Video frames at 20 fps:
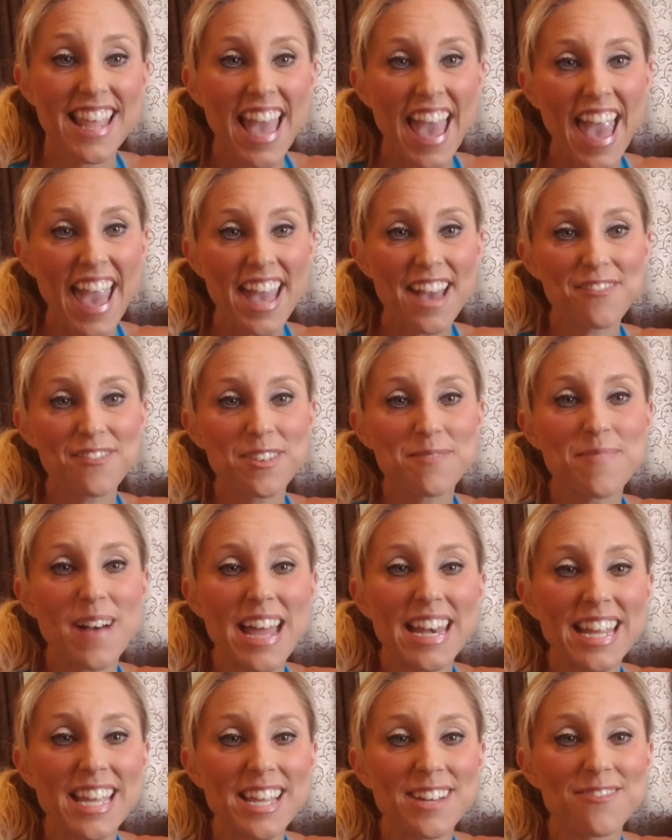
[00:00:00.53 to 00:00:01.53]
Hey
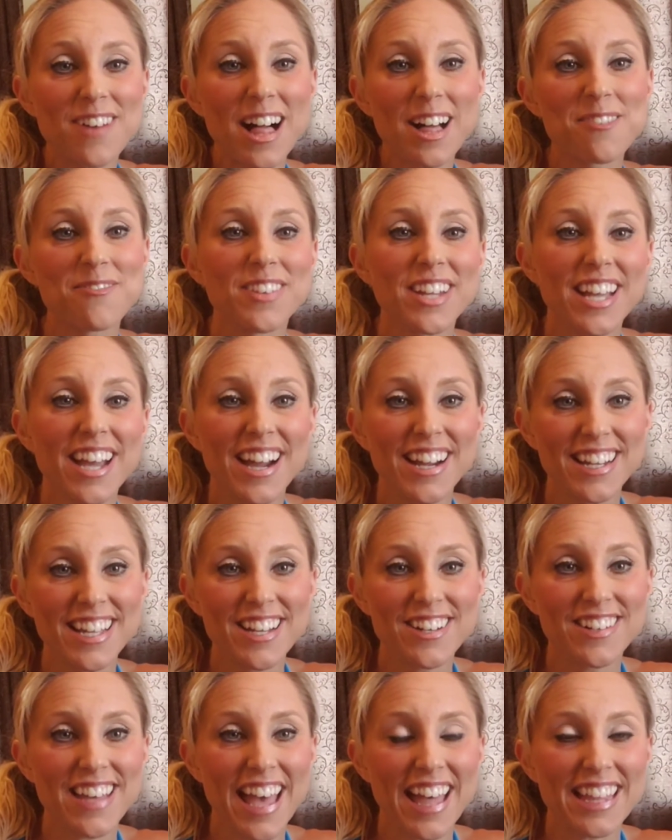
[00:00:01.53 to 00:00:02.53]
everybody, welcome to
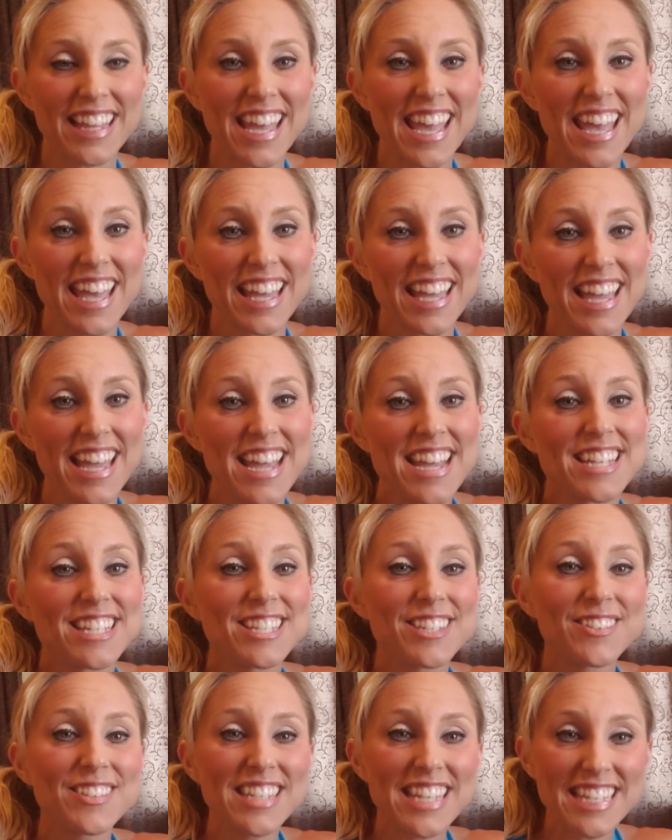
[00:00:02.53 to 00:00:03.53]
Cardio Kelly.
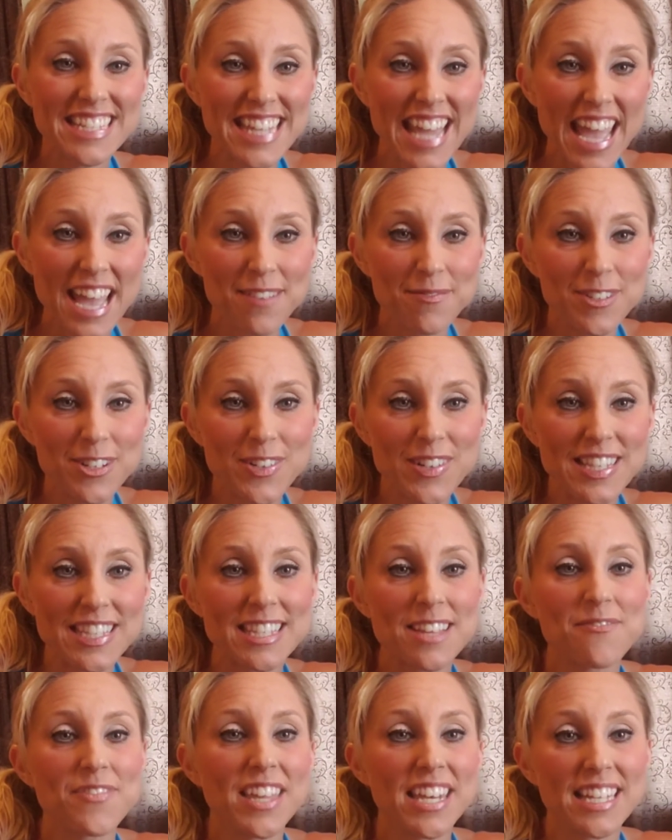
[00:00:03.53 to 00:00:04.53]
So today I'm doing
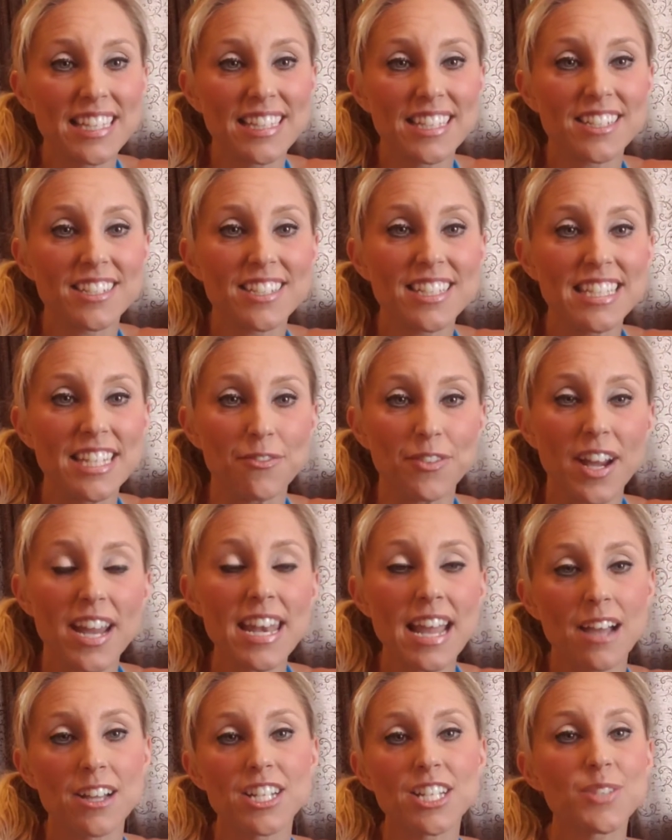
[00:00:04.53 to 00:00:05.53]
something a little
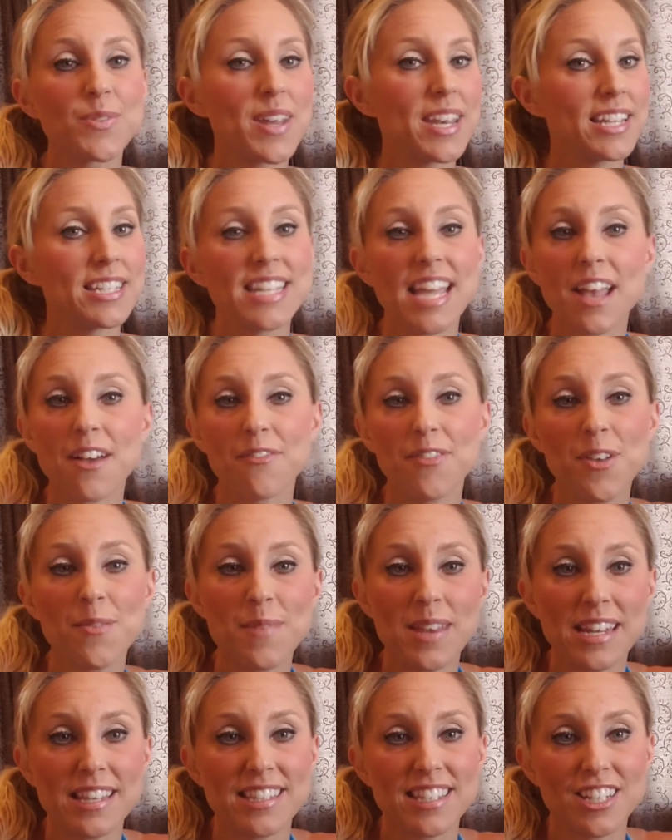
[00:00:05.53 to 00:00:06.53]
different. I just wanted to take a few
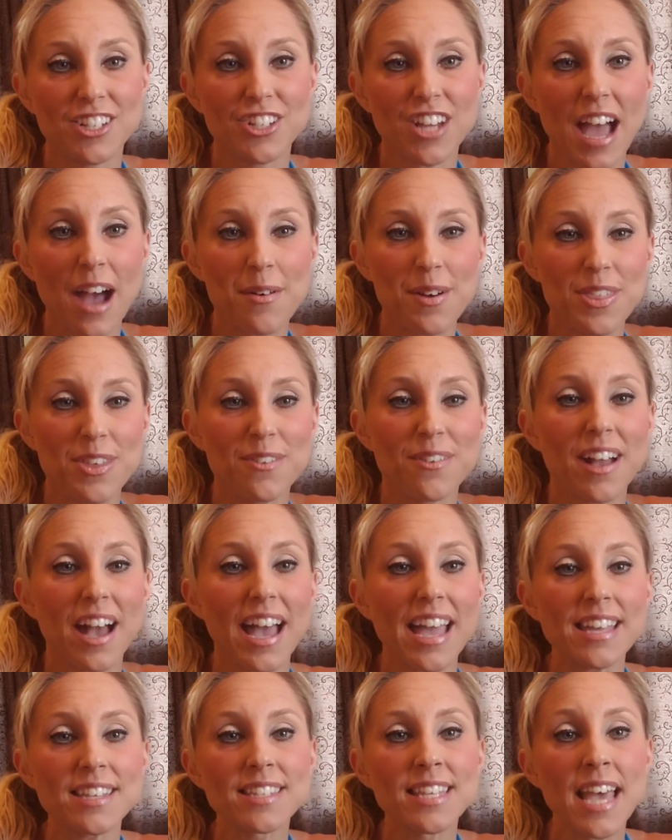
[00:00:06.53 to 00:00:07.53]
minutes and chat with you
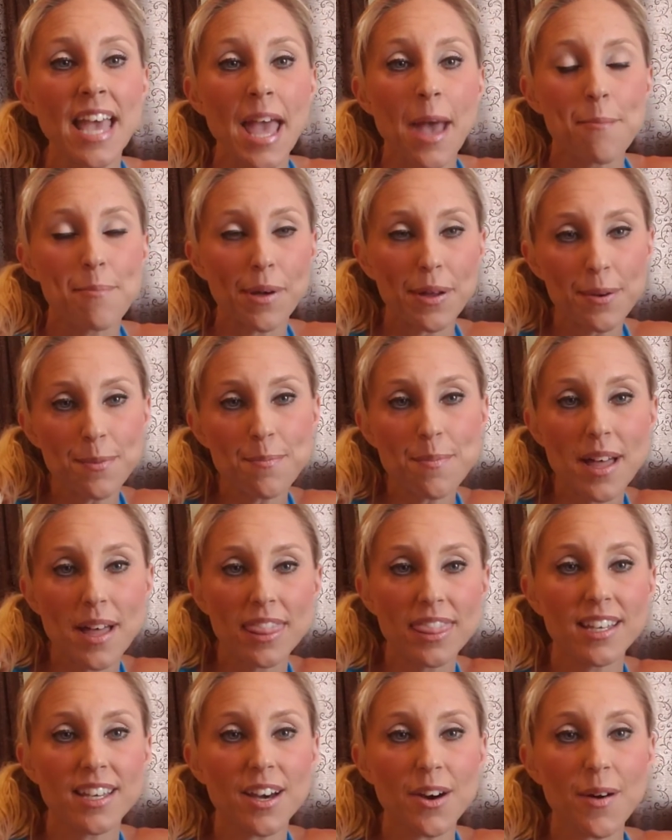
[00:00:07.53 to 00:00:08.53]
guys. About a
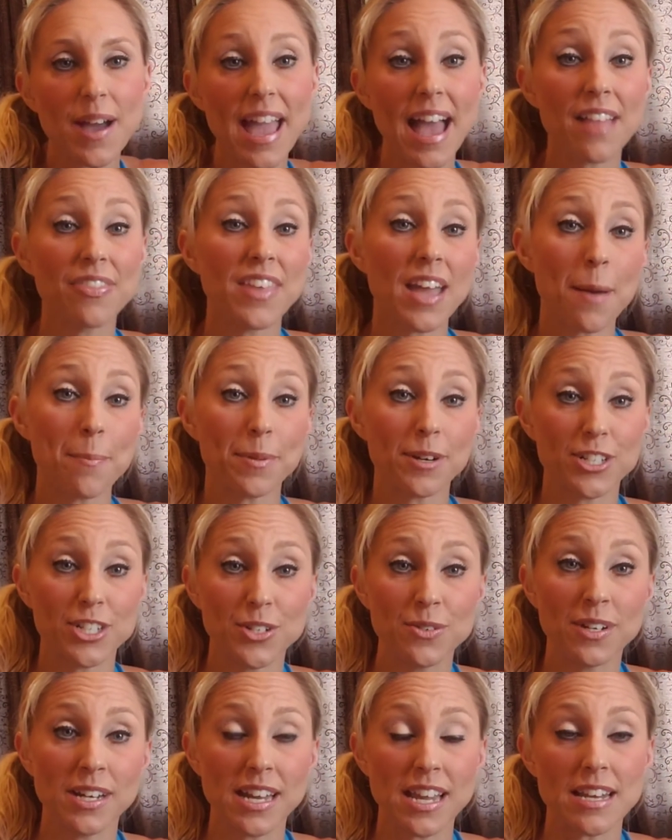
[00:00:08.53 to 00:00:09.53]
month ago, I had the
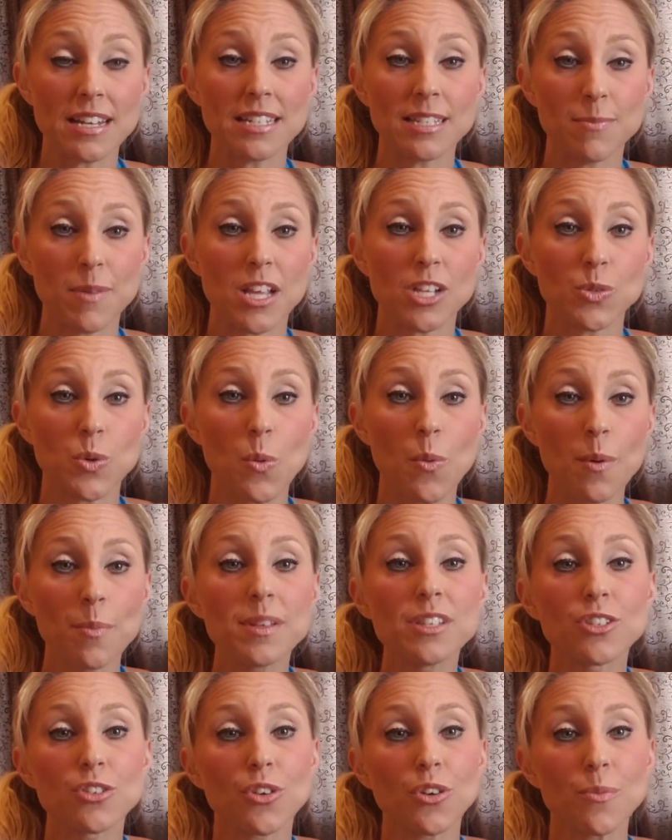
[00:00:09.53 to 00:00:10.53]
opportunity to speak to a
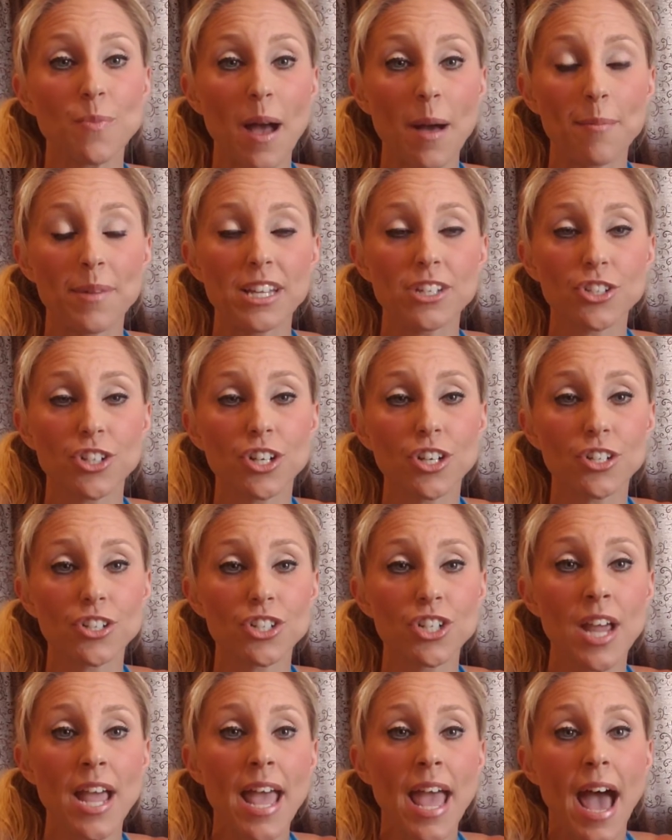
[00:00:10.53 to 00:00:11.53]
women's group at my
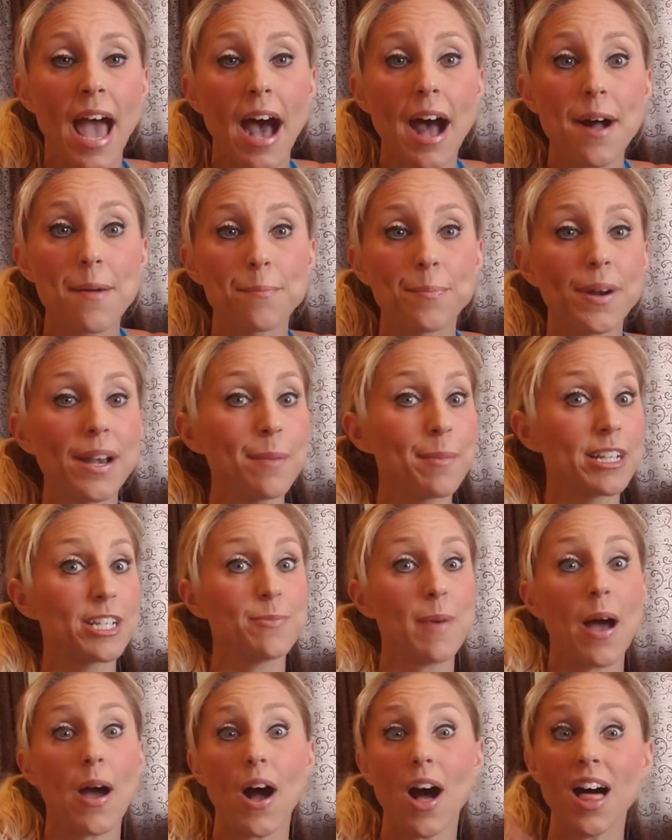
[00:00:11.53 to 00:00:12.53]
church, pretty much
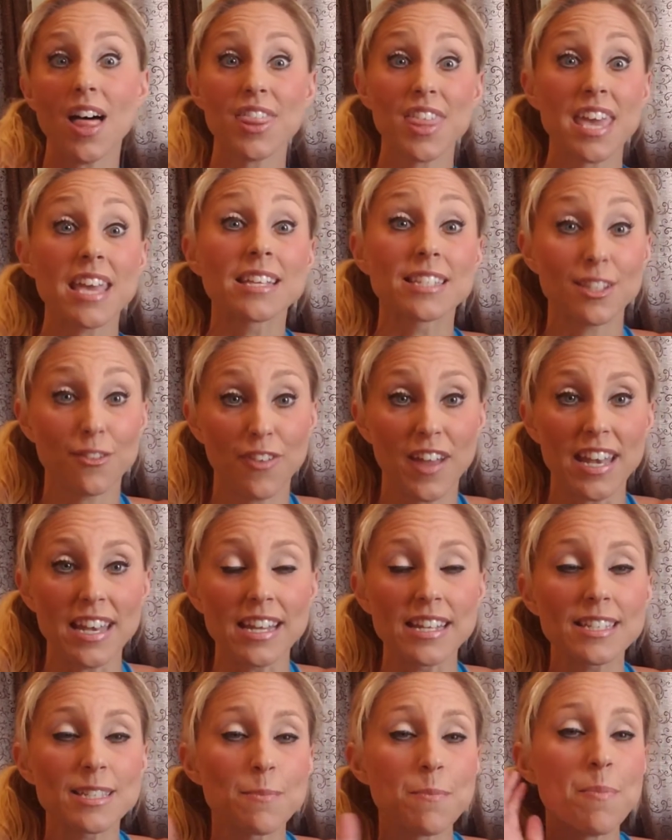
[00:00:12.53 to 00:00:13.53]
about all things
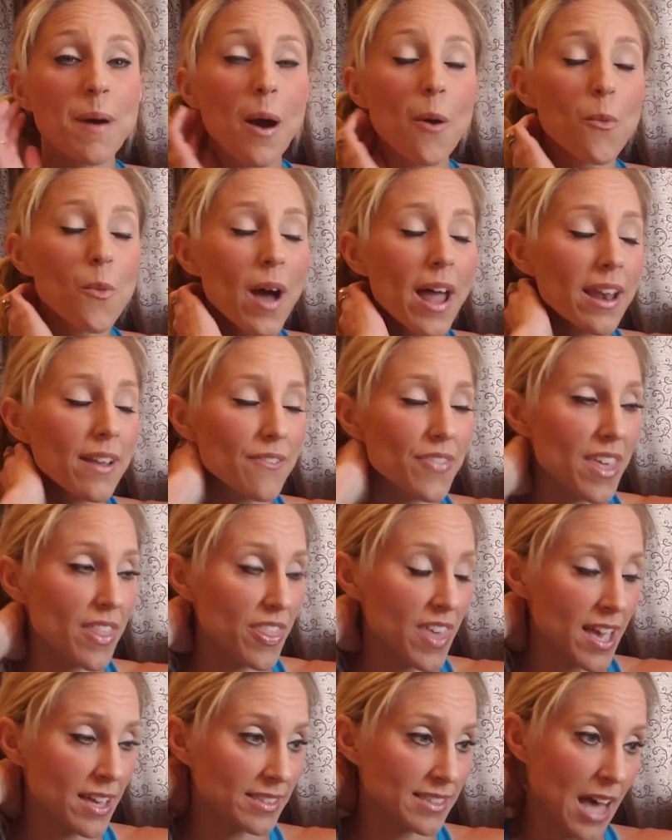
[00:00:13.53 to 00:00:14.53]
fitness. But one of the
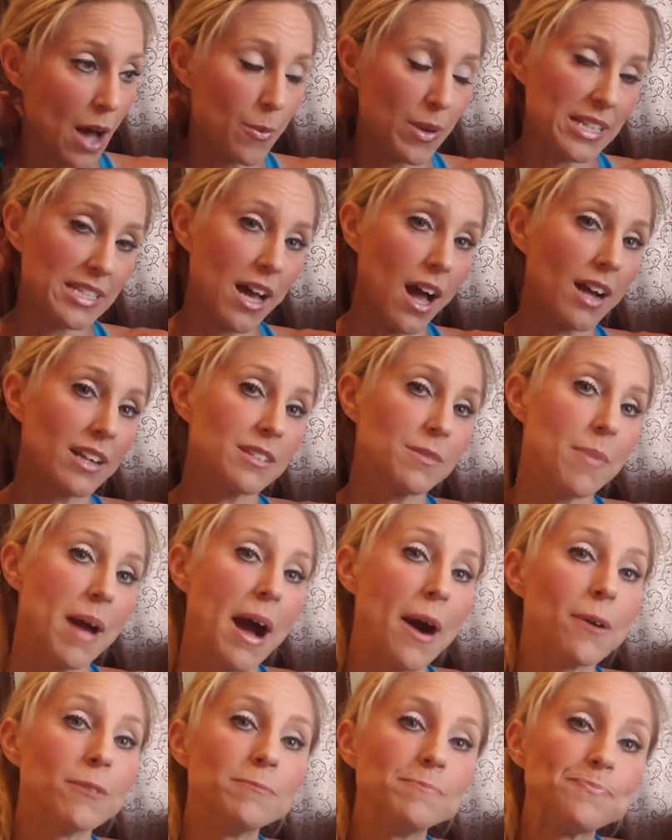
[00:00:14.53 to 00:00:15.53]
things that we talked
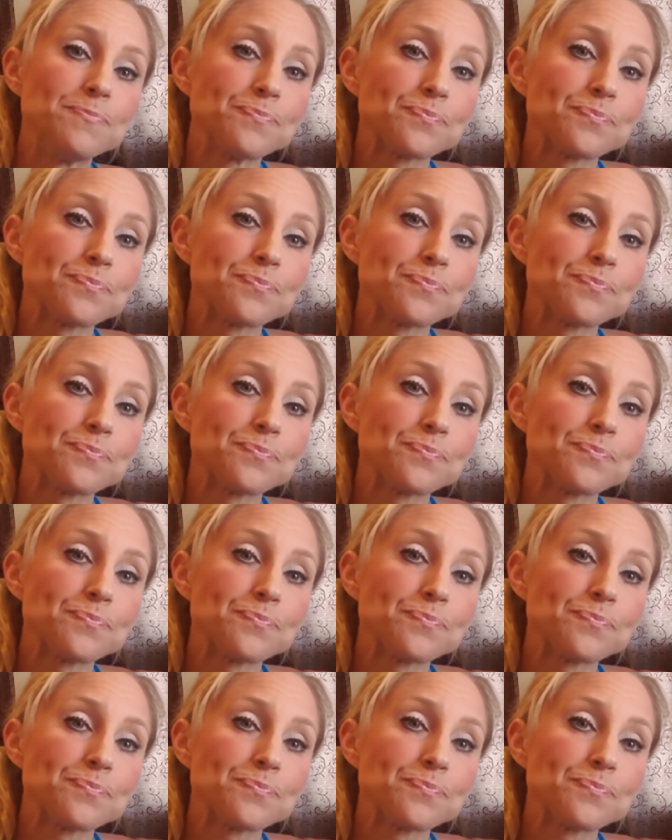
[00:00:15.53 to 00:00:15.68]
about,